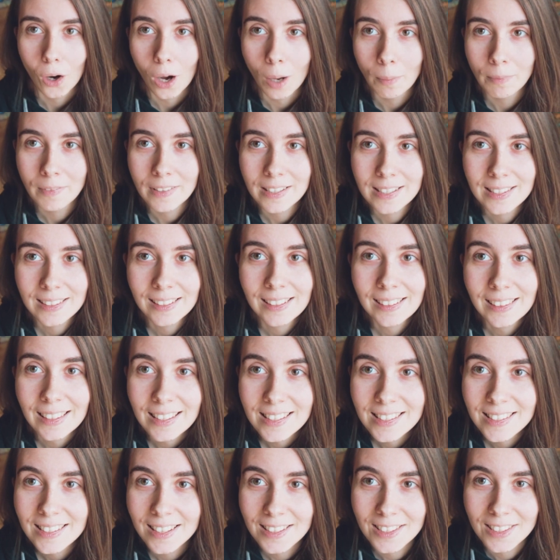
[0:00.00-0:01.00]
obviously
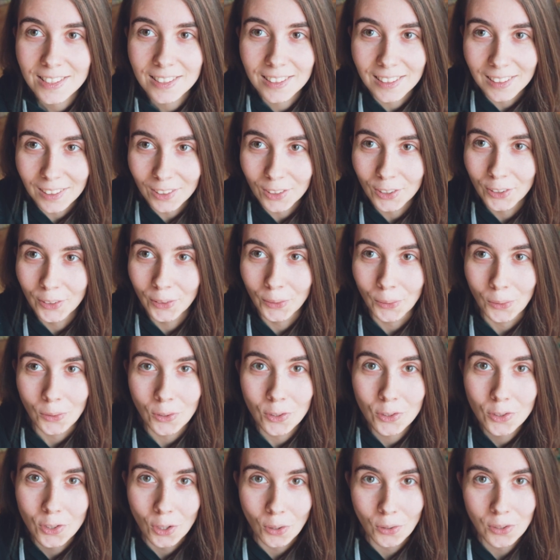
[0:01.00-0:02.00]
this doesn't include
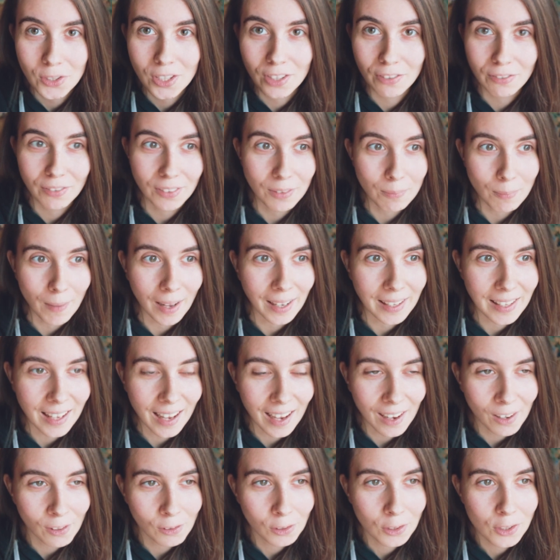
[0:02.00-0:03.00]
Joseph and my
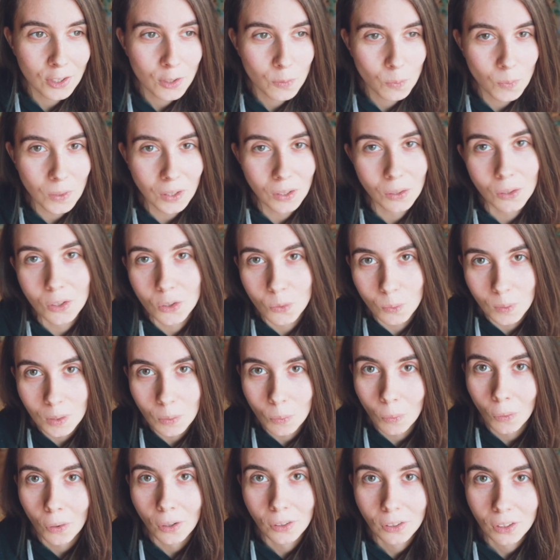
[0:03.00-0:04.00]
hours because we
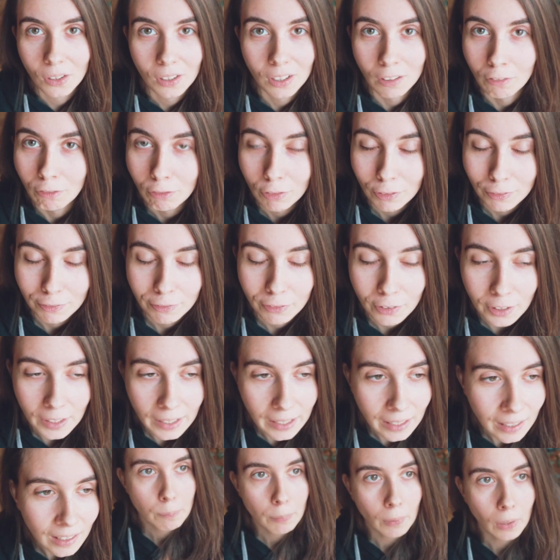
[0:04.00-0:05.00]
worked on it for
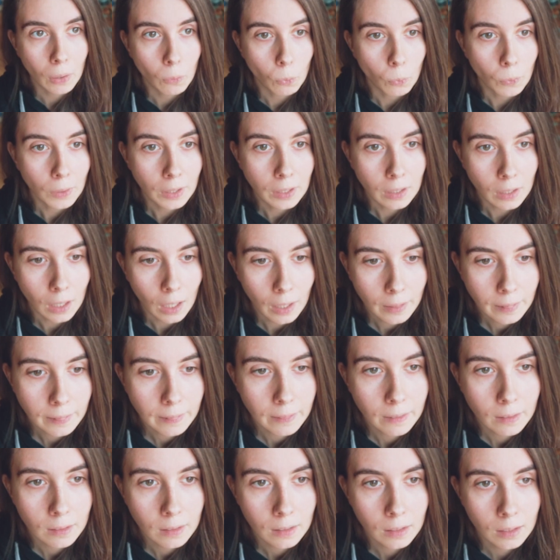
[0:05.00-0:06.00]
free, but we
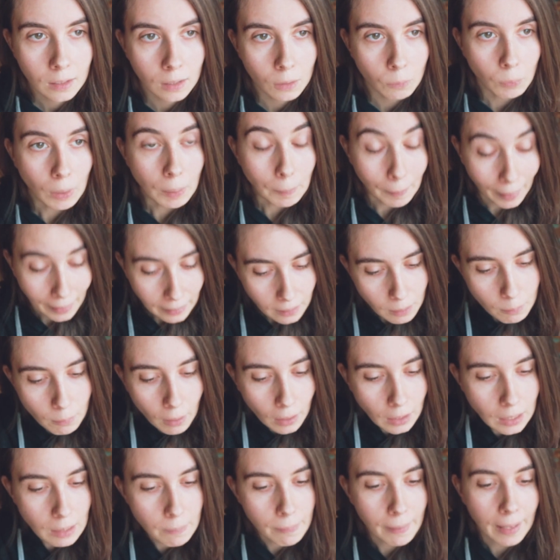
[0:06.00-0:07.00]
made the
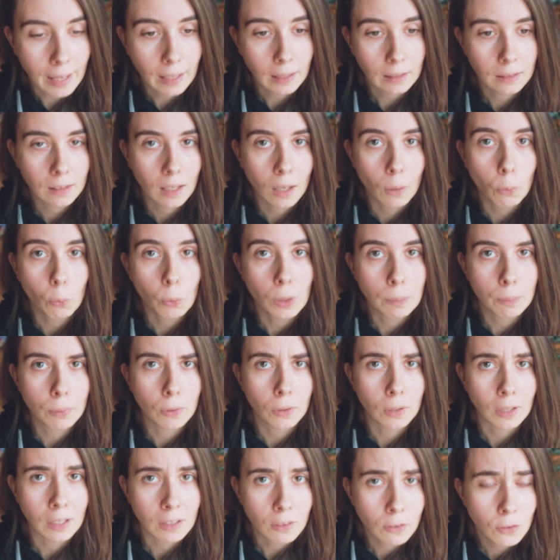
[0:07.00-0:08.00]
money back that we
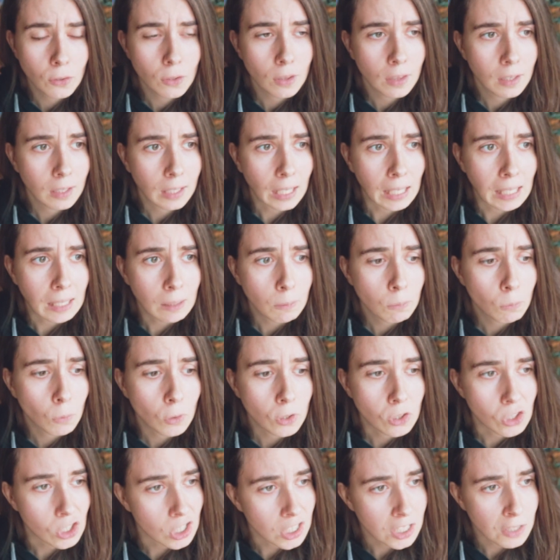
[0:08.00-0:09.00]
put into the game,
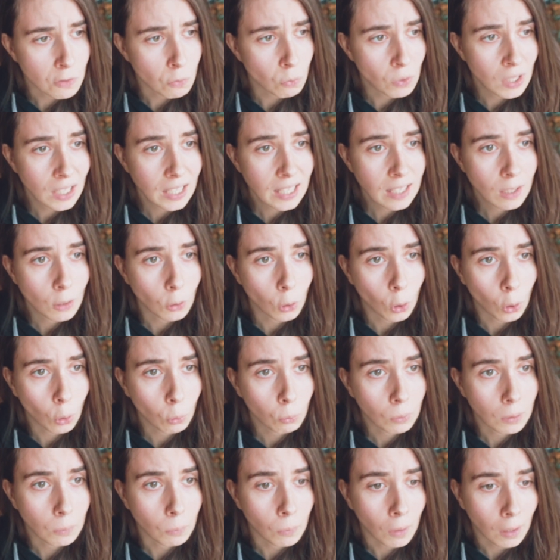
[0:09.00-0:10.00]
which is really all
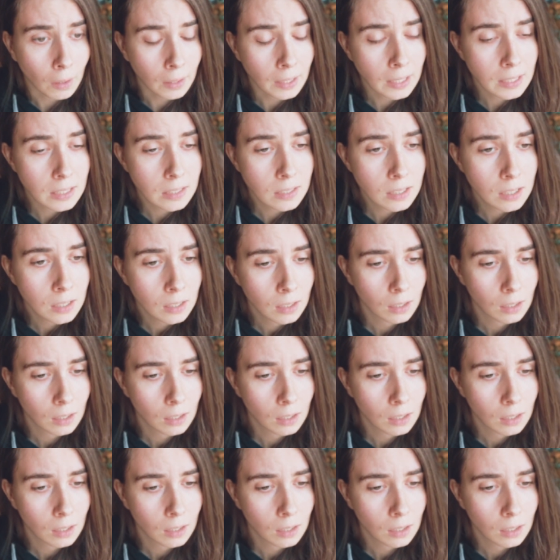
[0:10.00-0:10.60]
we wanted.